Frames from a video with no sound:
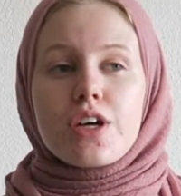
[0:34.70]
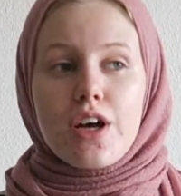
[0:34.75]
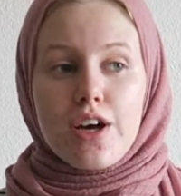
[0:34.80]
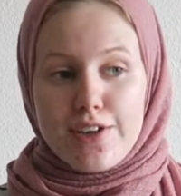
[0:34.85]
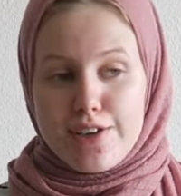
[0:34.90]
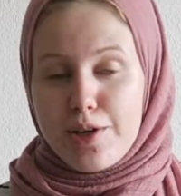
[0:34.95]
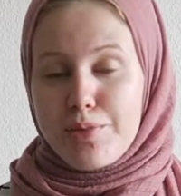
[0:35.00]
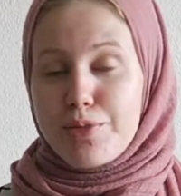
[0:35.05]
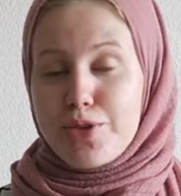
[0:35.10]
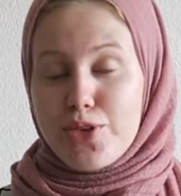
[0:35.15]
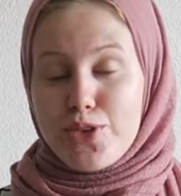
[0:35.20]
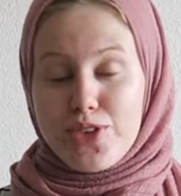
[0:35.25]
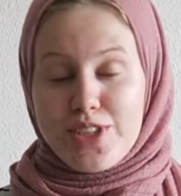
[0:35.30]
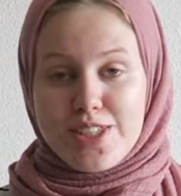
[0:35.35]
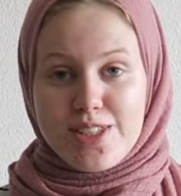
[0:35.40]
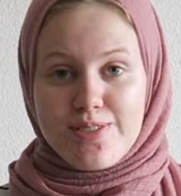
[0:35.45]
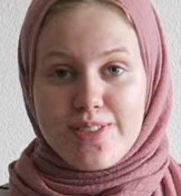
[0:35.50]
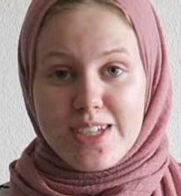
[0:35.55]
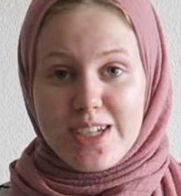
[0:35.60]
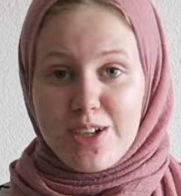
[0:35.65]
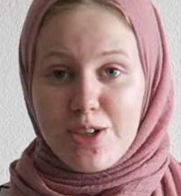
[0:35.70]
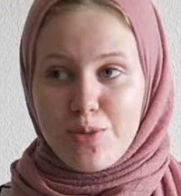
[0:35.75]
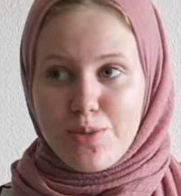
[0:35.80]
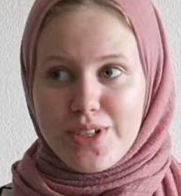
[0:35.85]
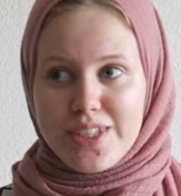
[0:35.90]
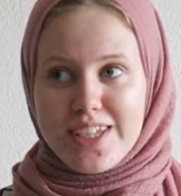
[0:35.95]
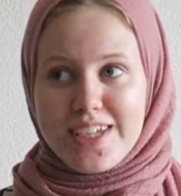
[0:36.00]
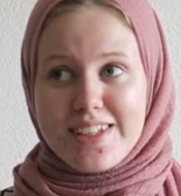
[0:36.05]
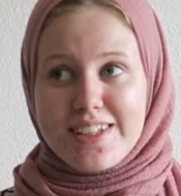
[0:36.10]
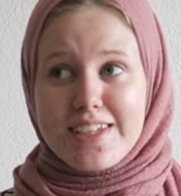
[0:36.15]
I upload this video,
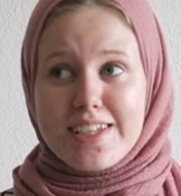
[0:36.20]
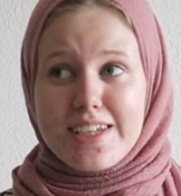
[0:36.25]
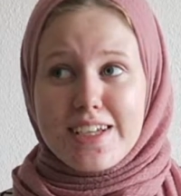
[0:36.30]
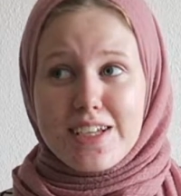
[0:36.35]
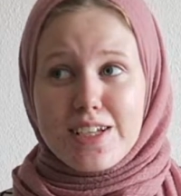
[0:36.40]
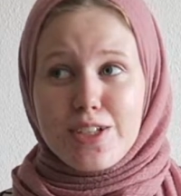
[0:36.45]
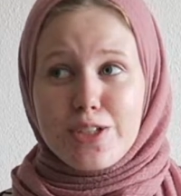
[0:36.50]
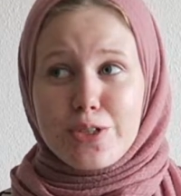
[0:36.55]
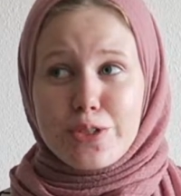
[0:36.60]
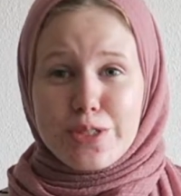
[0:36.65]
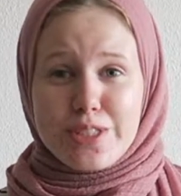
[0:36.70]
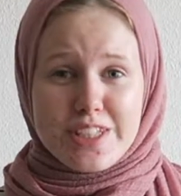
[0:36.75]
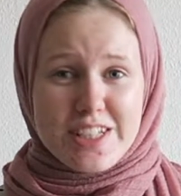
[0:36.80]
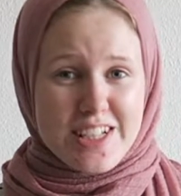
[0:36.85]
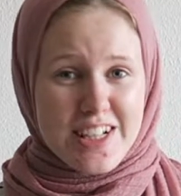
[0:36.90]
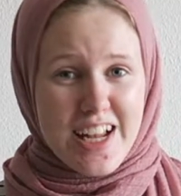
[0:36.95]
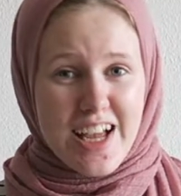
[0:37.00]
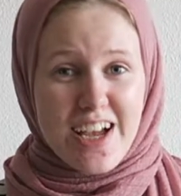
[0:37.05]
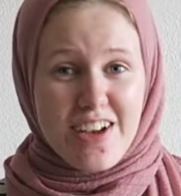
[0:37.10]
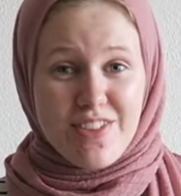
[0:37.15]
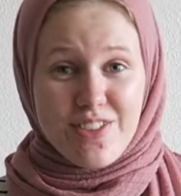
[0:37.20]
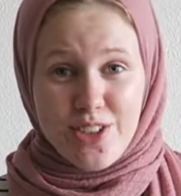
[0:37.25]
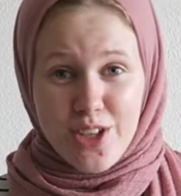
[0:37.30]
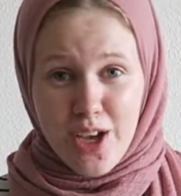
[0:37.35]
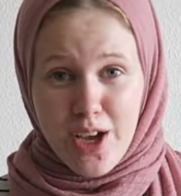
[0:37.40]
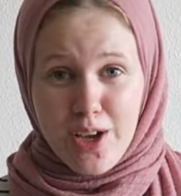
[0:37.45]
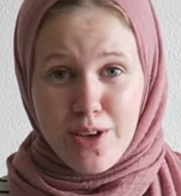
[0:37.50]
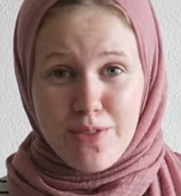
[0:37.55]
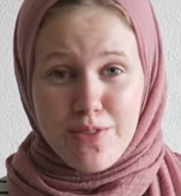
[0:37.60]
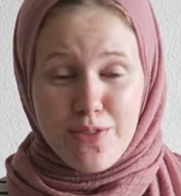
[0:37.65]
but I think you still have
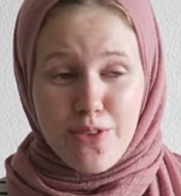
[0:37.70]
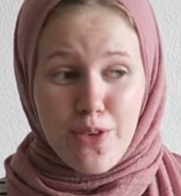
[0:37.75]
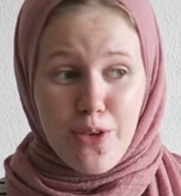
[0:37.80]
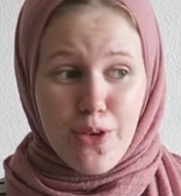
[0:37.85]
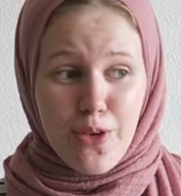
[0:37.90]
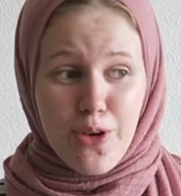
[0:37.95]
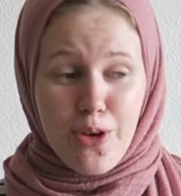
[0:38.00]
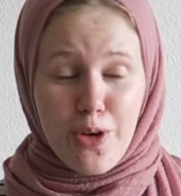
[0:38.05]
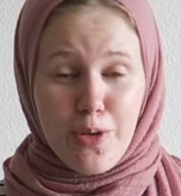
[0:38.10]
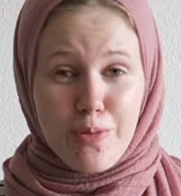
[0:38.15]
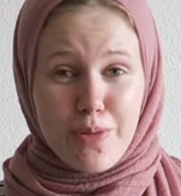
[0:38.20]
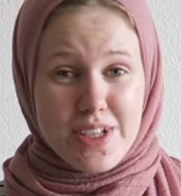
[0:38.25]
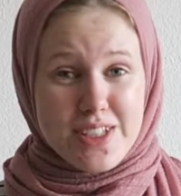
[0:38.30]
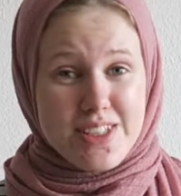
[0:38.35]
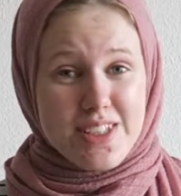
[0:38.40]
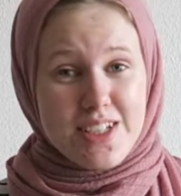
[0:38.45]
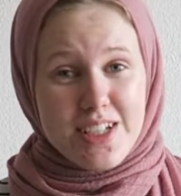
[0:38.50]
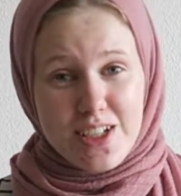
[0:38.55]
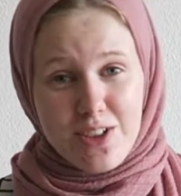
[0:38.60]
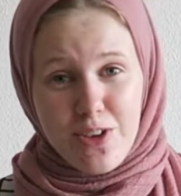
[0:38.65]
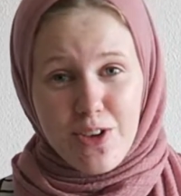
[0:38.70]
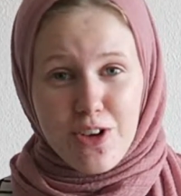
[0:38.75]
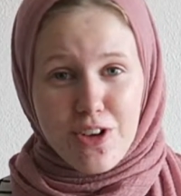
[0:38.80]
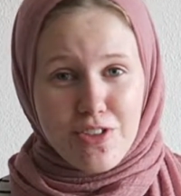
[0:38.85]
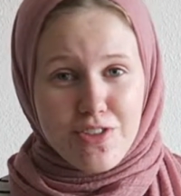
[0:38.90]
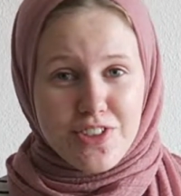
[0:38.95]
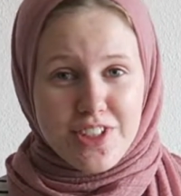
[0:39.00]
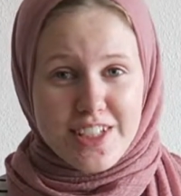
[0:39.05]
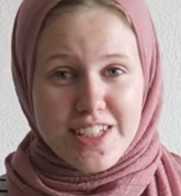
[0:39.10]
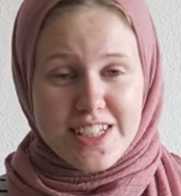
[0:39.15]
time for basically all
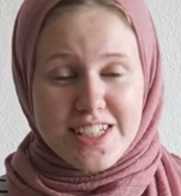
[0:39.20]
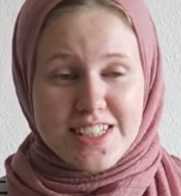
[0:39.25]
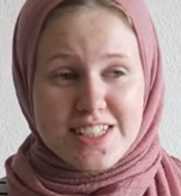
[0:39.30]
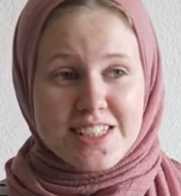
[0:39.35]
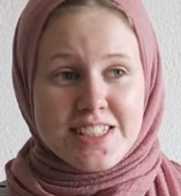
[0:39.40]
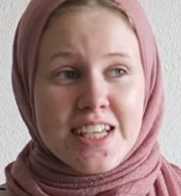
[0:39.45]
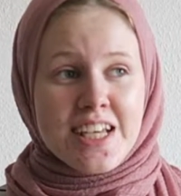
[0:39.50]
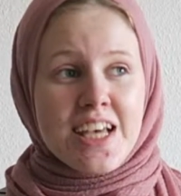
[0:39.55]
of these.